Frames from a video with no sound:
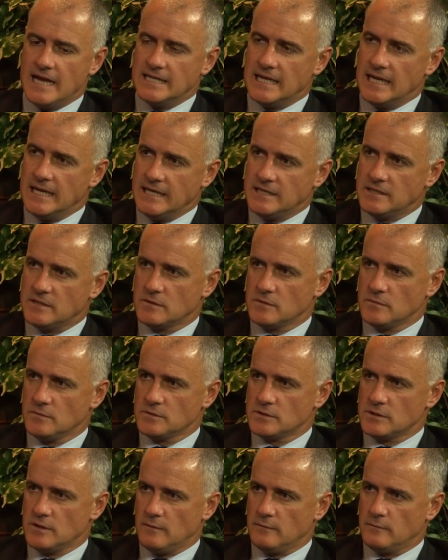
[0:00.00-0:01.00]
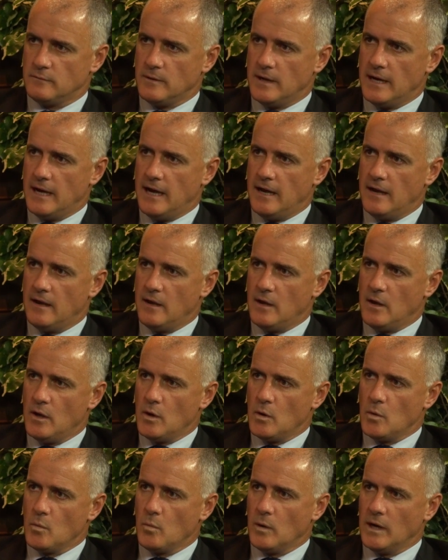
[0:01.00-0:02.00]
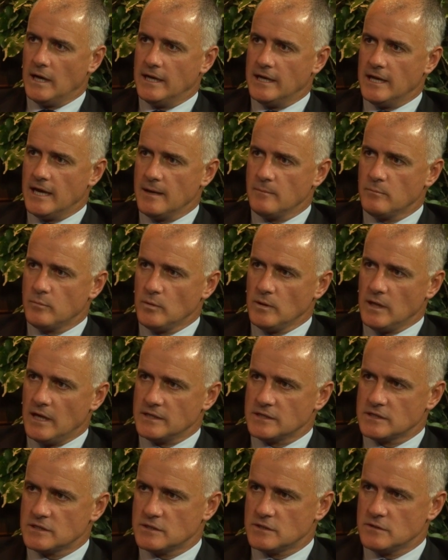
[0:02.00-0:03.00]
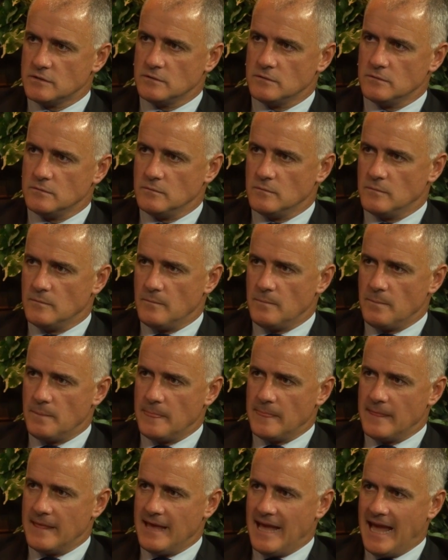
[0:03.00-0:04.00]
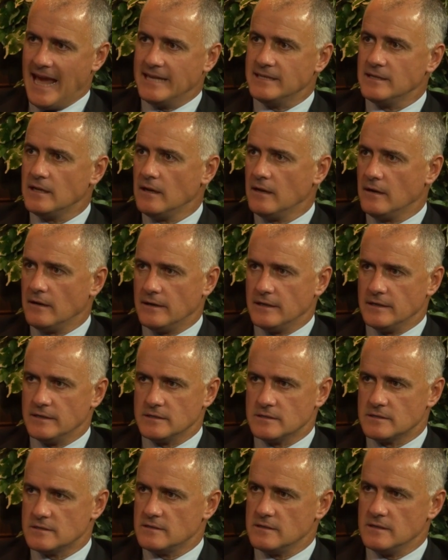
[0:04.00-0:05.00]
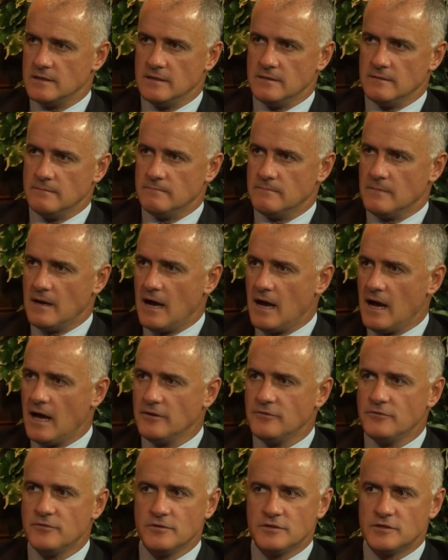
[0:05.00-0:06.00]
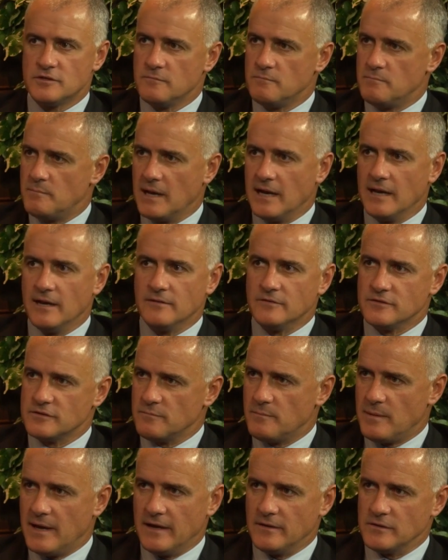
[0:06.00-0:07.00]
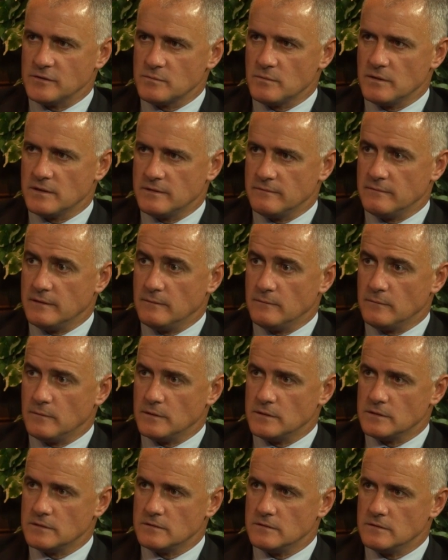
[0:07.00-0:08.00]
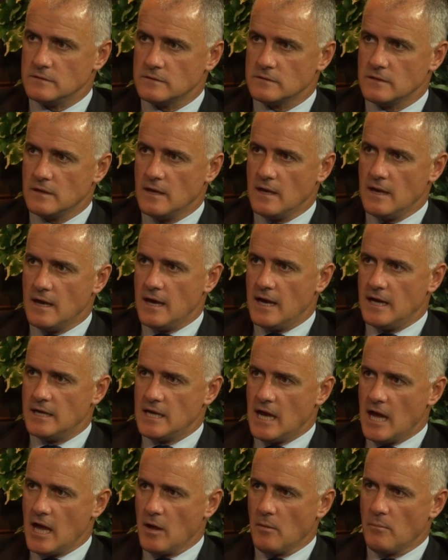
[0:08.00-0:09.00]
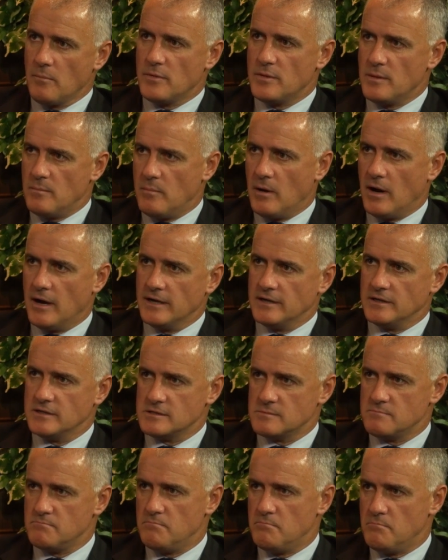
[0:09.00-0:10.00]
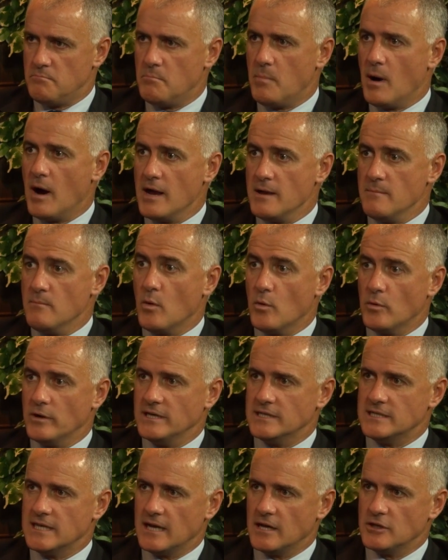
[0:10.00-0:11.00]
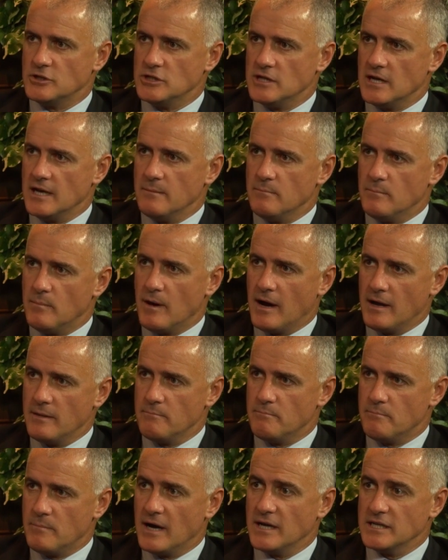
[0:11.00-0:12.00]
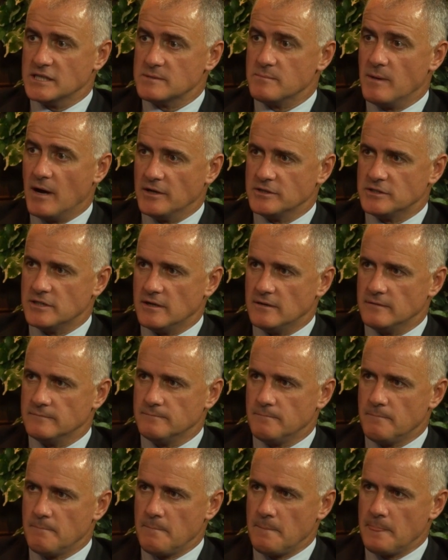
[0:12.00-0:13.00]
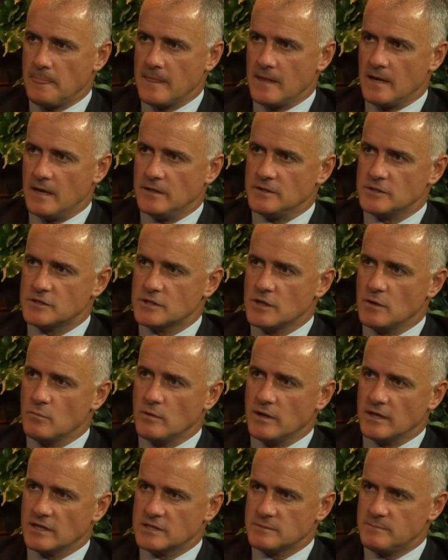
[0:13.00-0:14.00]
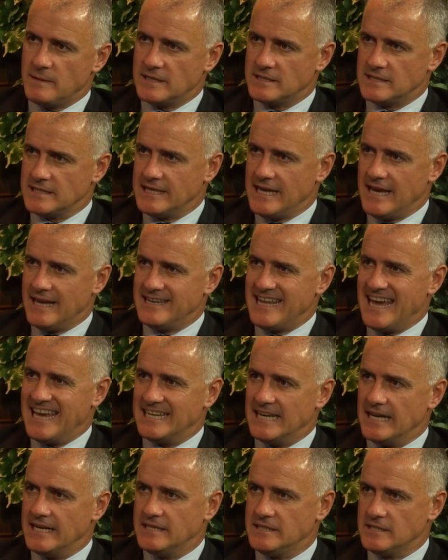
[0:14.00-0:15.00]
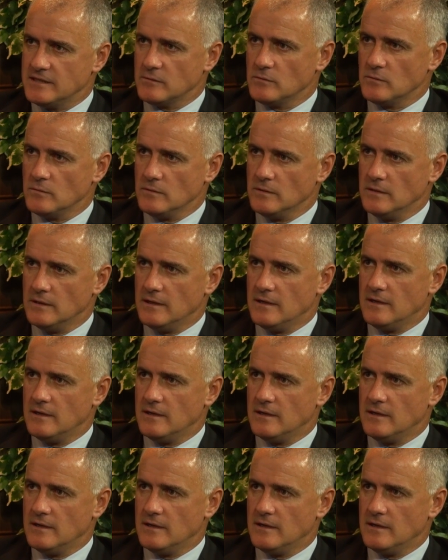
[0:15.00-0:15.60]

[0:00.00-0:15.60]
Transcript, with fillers: analytical software will enable us to analyze the hundreds of billions of pounds worth of invoices and help the buyers buy more intelligently, buy, buy smarter. Hmm. And so we expect to get analytical